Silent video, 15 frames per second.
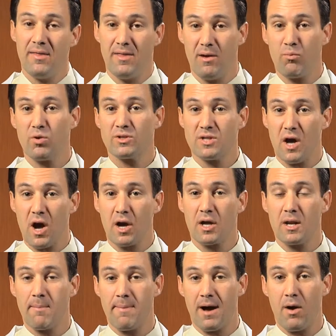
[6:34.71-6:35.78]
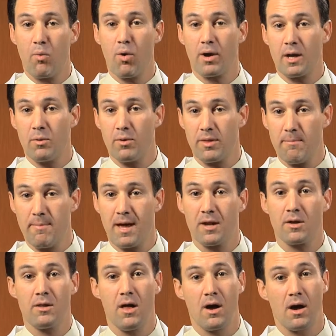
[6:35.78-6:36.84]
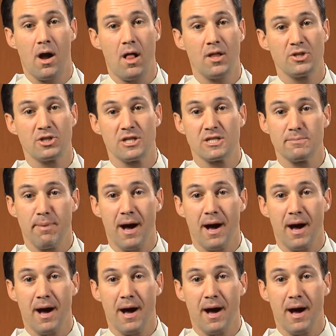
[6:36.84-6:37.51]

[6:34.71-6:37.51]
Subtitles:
then we're talking about working with a medical oncologist,